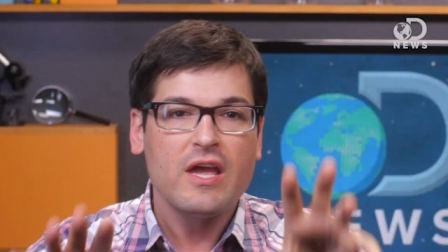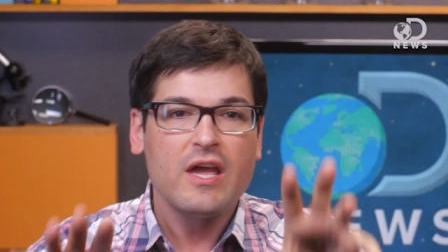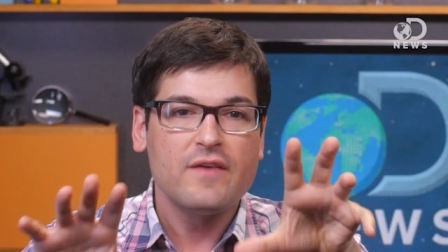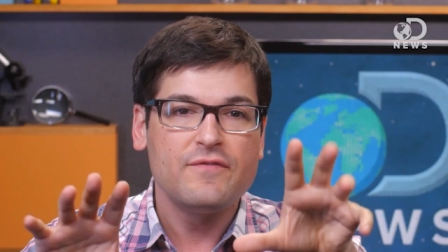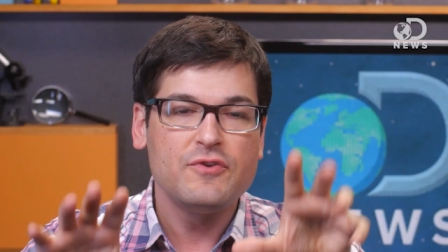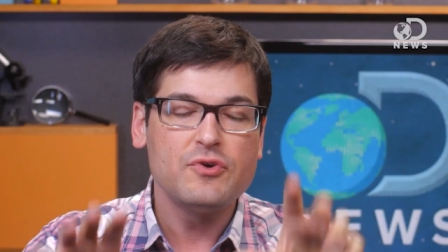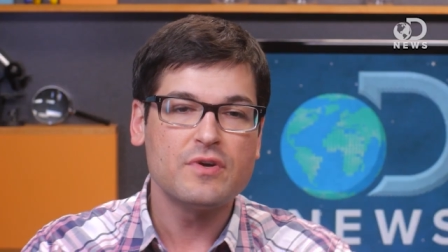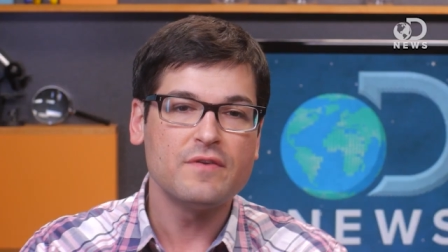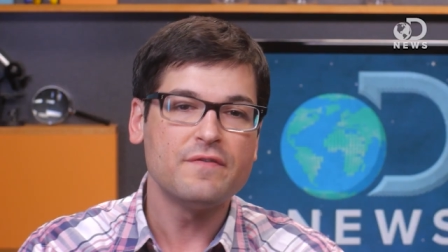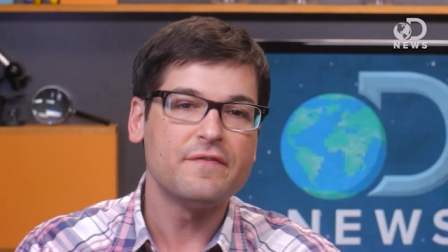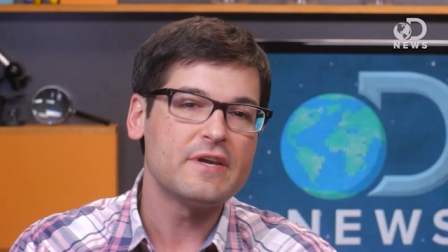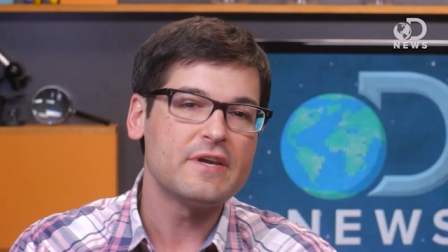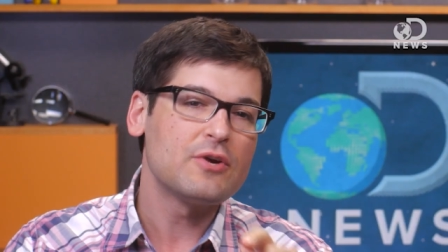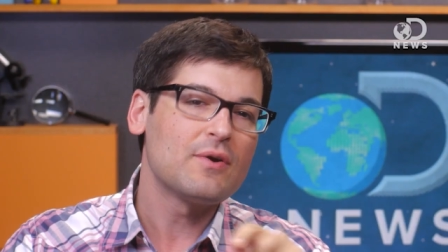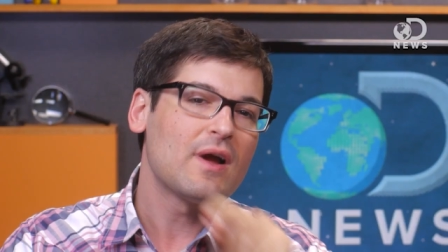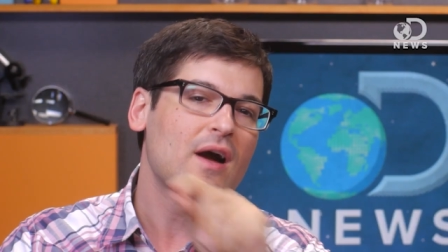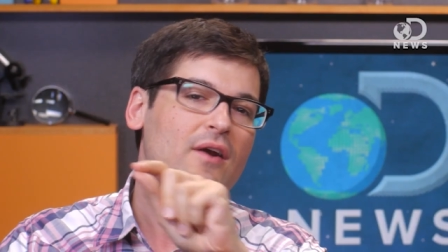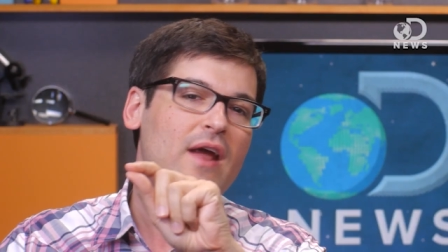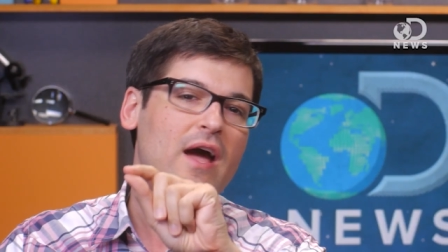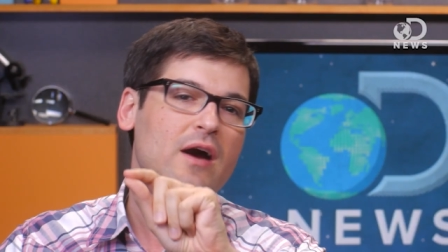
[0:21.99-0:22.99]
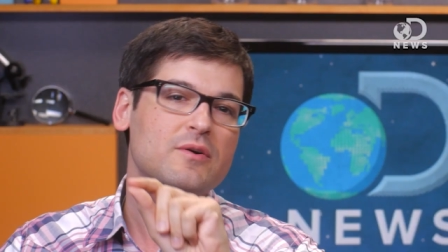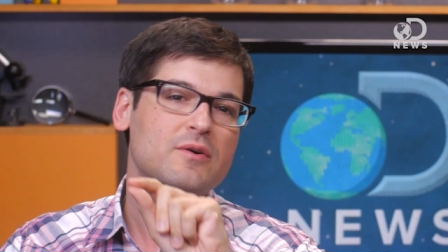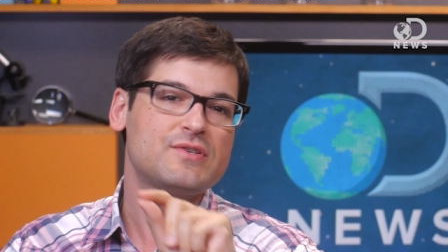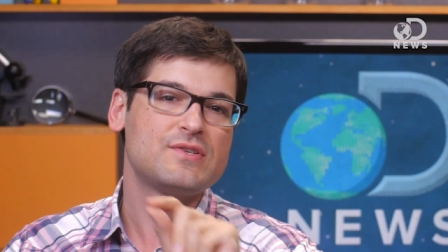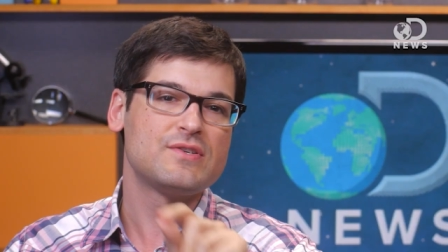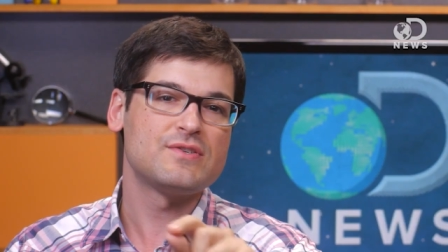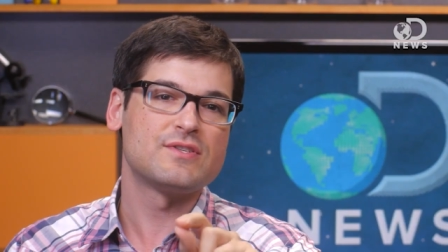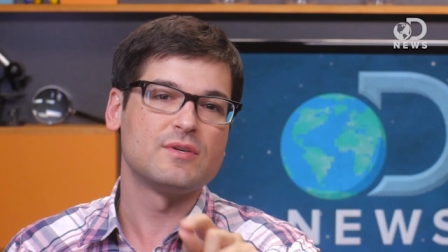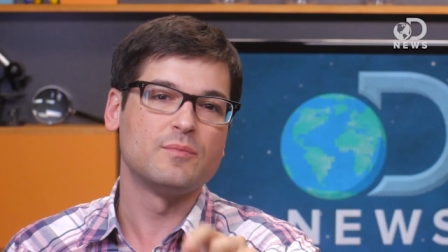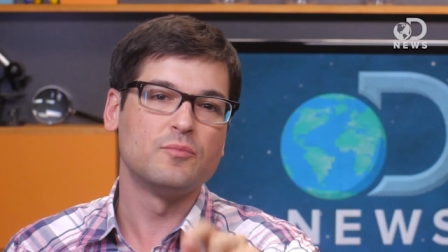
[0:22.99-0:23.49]
if you can figure out how a
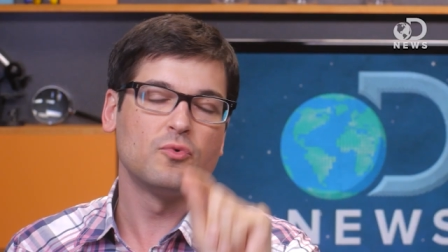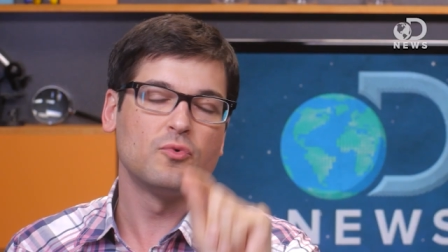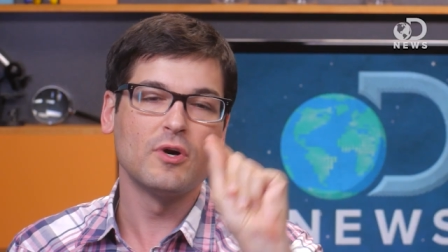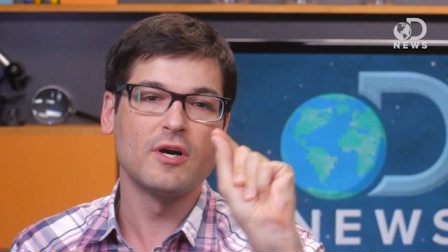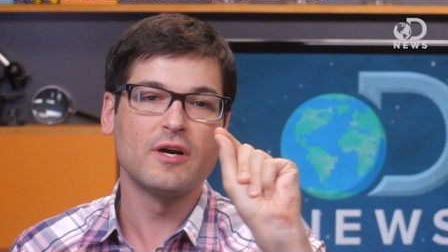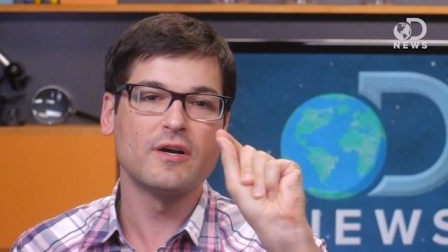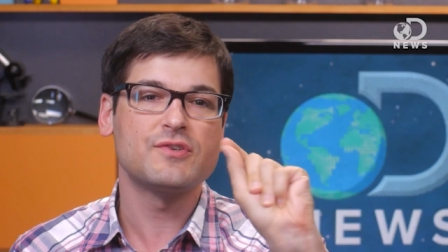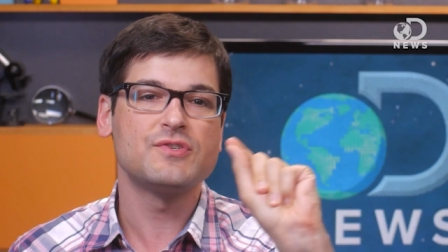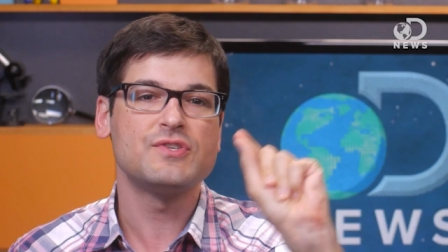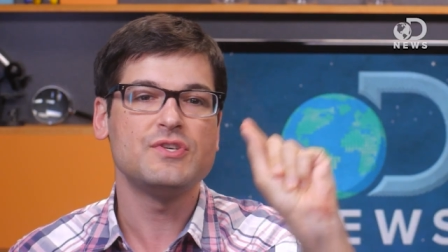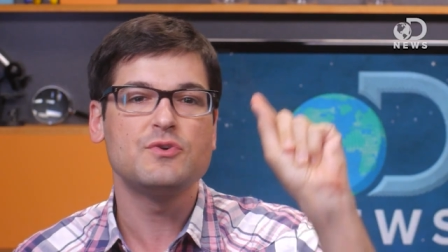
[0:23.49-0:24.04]
system works,